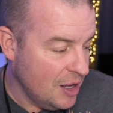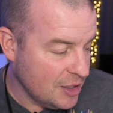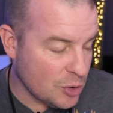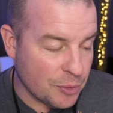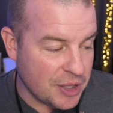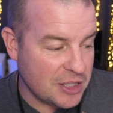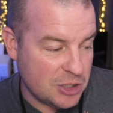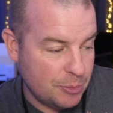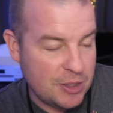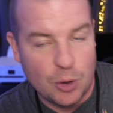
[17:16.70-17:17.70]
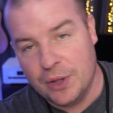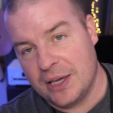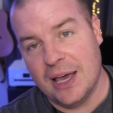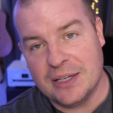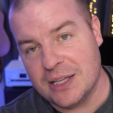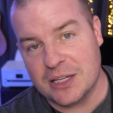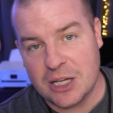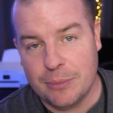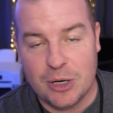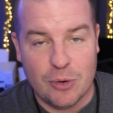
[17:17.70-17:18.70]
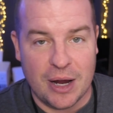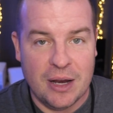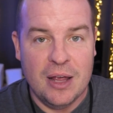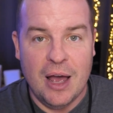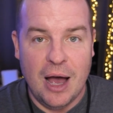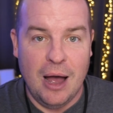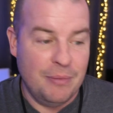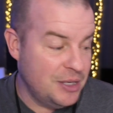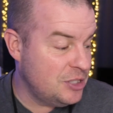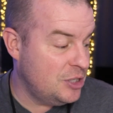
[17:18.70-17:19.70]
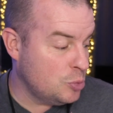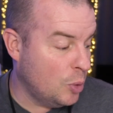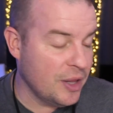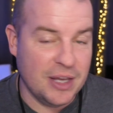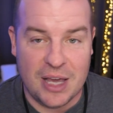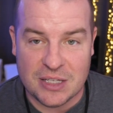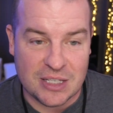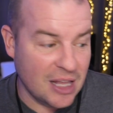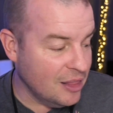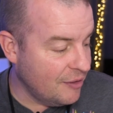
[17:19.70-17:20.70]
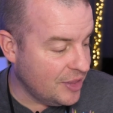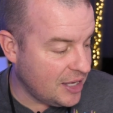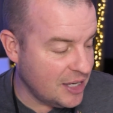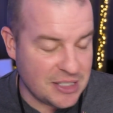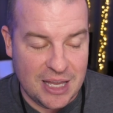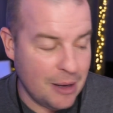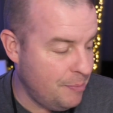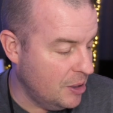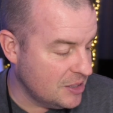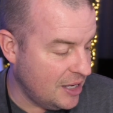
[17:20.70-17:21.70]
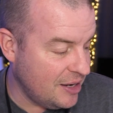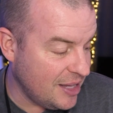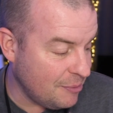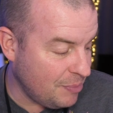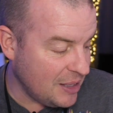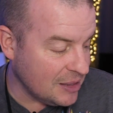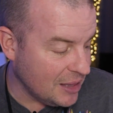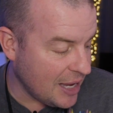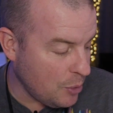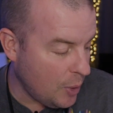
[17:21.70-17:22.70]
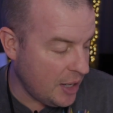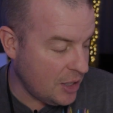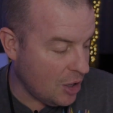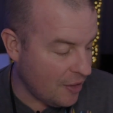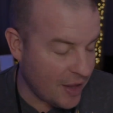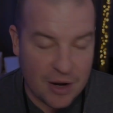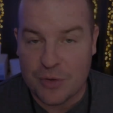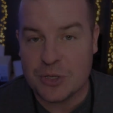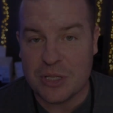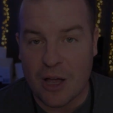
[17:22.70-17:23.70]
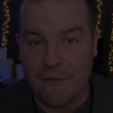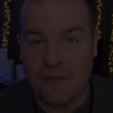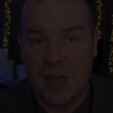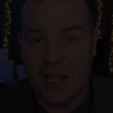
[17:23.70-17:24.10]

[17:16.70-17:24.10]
I don't think this would be the only case that's gonna be great. Uh, this is just one of the cases. I love the kickstand built in and then being lightweight and all that other stuff.